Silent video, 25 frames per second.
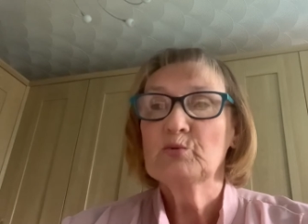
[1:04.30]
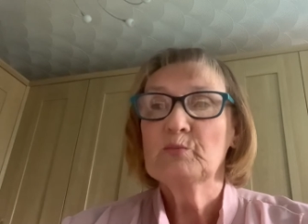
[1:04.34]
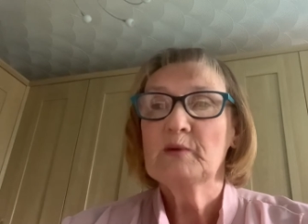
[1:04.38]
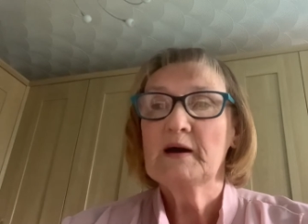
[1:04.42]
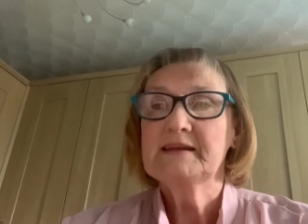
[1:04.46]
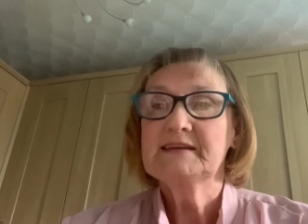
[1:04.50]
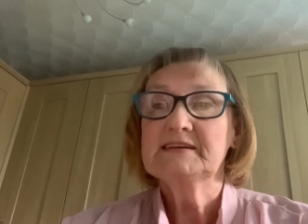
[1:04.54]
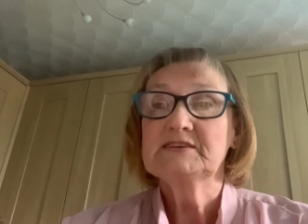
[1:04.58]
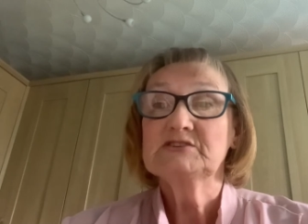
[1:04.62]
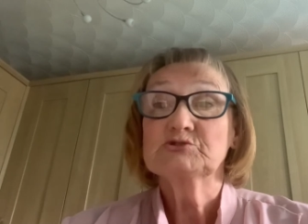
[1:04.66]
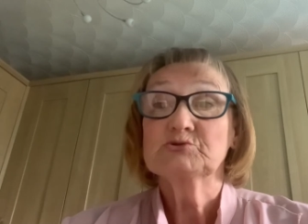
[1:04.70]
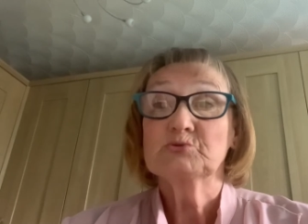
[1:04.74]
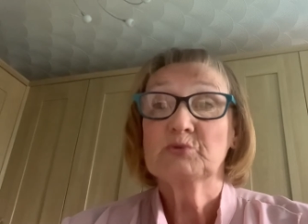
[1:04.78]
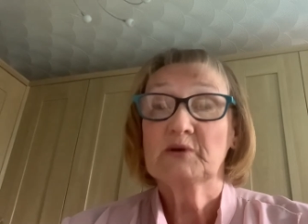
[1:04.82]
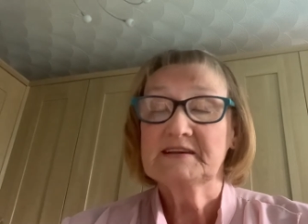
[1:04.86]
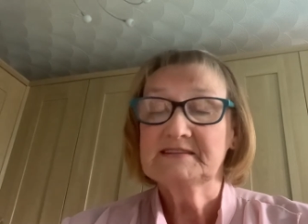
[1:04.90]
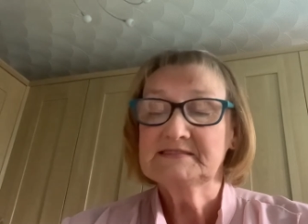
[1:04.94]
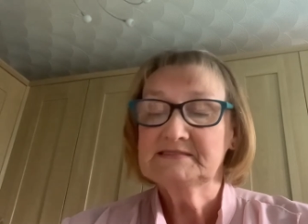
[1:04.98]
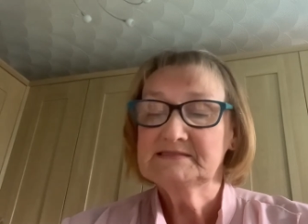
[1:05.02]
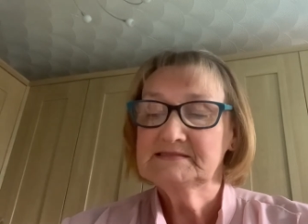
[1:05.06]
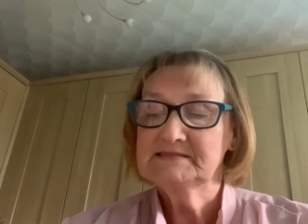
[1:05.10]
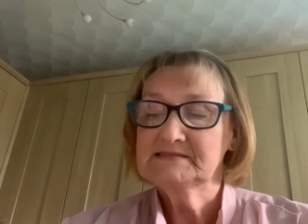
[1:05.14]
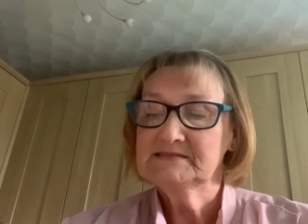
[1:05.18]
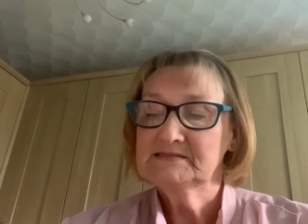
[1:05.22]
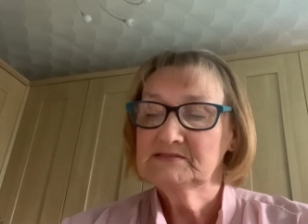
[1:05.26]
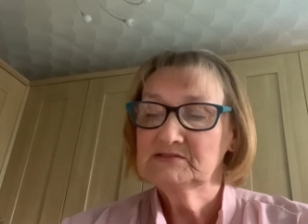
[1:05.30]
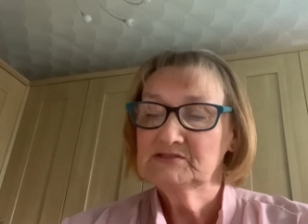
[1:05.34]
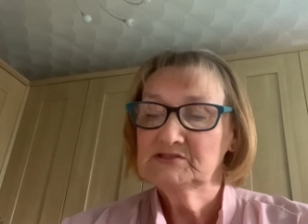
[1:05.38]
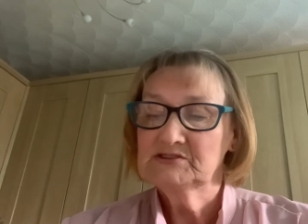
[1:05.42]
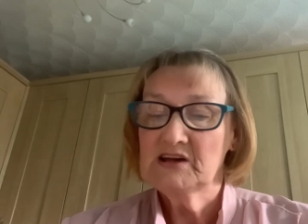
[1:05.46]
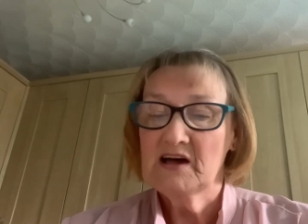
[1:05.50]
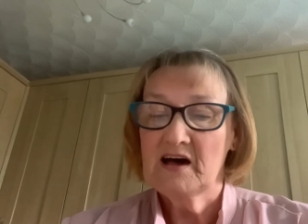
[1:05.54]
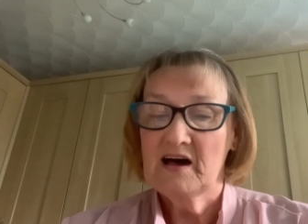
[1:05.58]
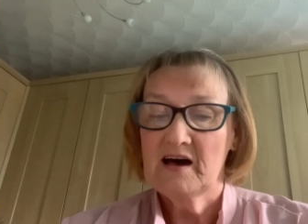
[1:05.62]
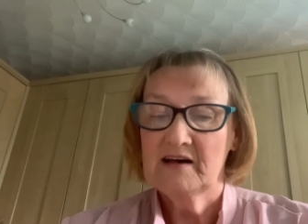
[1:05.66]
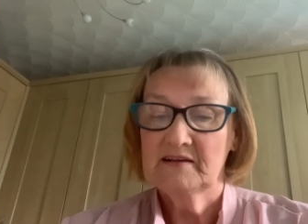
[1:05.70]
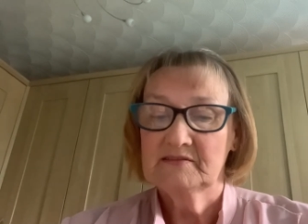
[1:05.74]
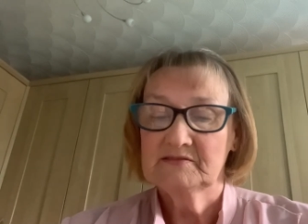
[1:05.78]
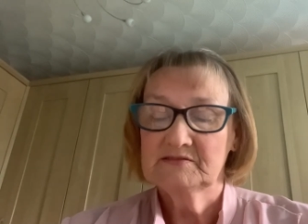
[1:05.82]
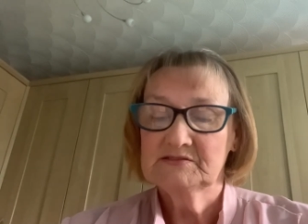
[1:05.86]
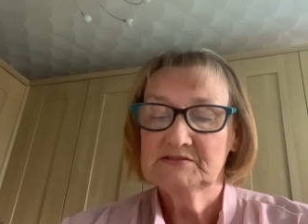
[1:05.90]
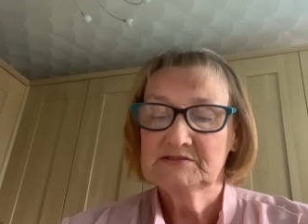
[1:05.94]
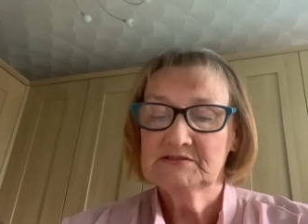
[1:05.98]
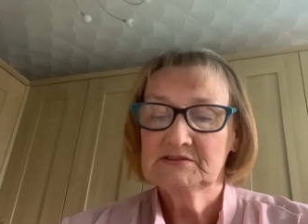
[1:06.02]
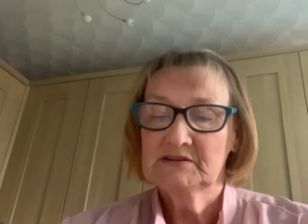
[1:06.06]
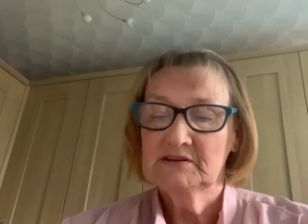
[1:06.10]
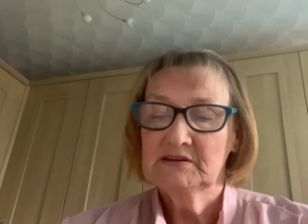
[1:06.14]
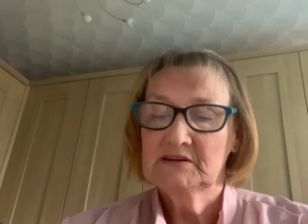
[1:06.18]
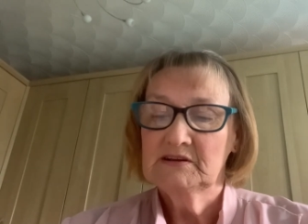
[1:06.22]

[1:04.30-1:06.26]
many twists and turns,